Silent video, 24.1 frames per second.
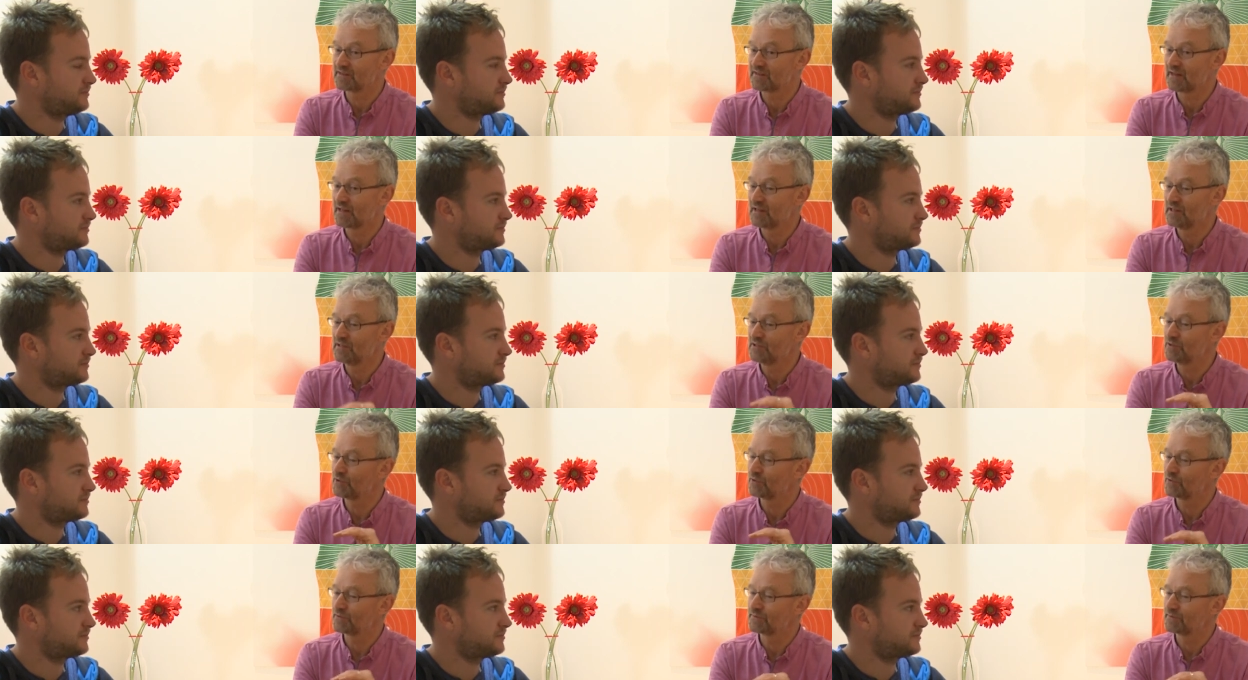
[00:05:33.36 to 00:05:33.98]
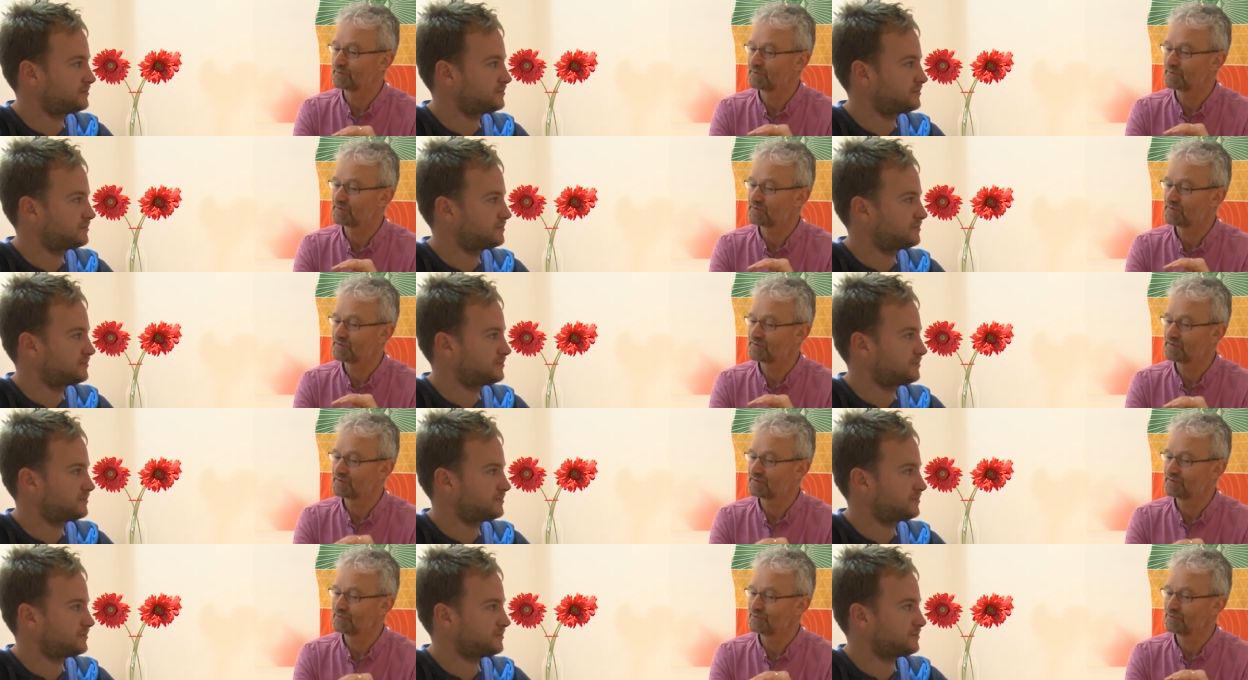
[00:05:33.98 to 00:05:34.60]
Speaker 1: tale, you can
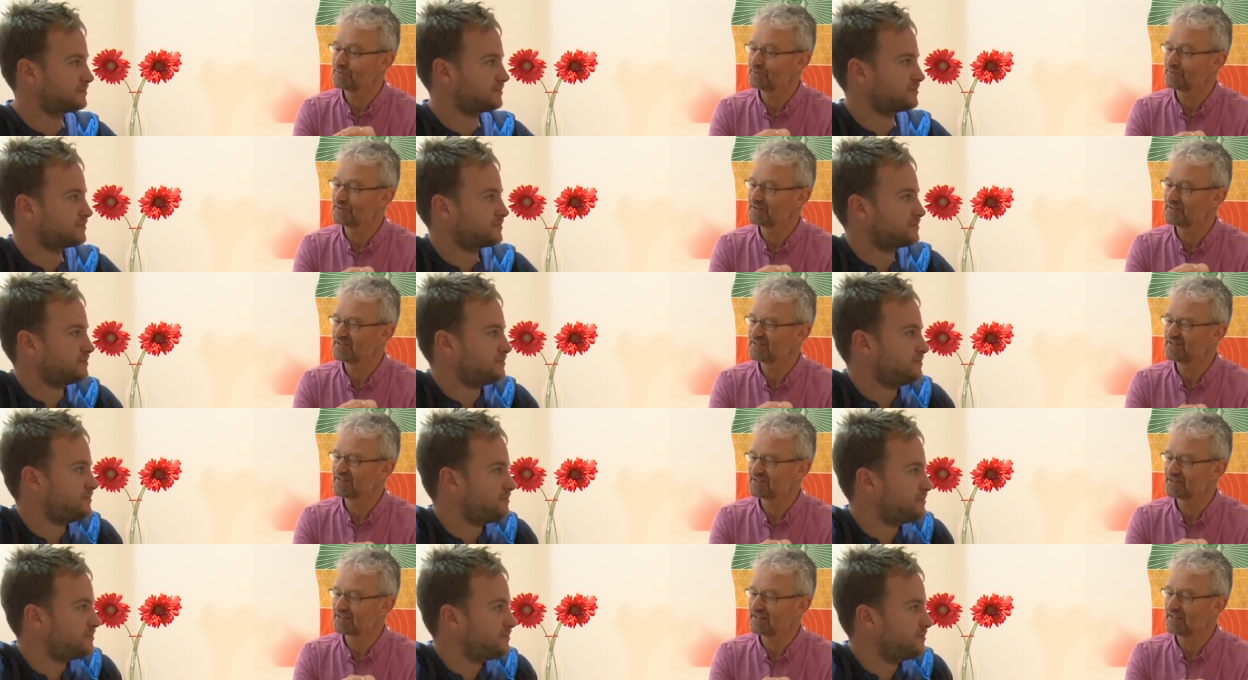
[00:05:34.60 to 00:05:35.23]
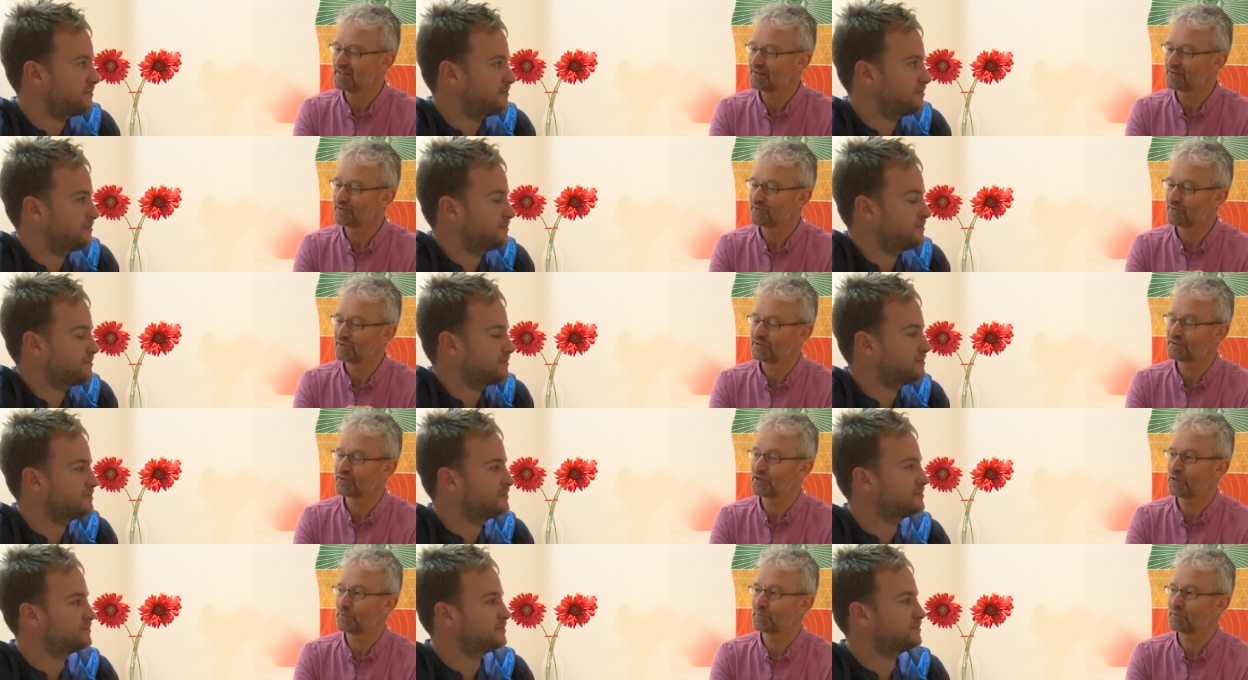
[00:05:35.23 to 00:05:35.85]
see it or
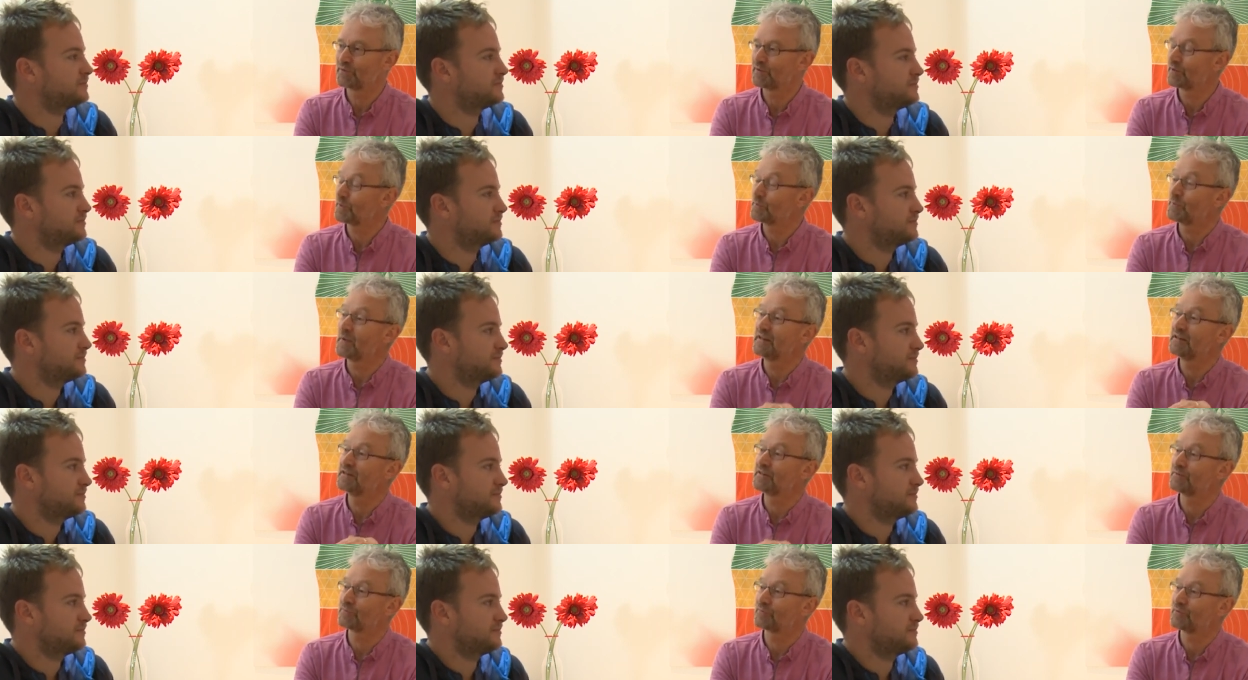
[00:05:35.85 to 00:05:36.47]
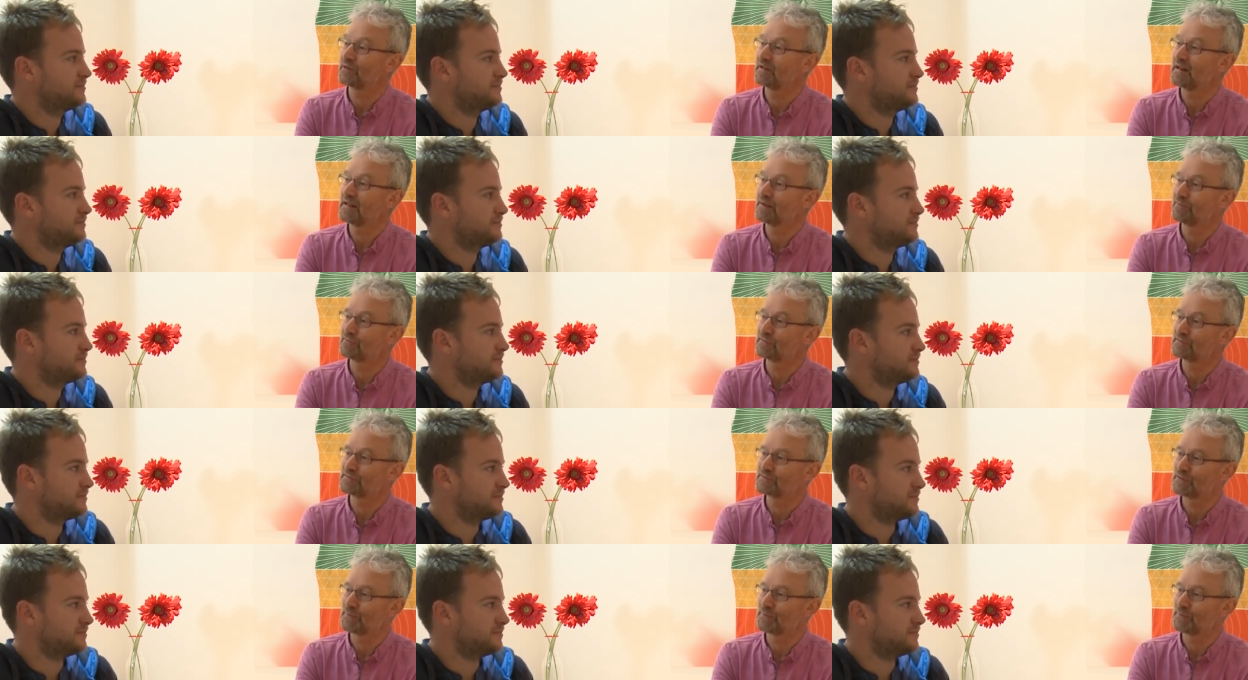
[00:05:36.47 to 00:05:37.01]
interpret it at many different levels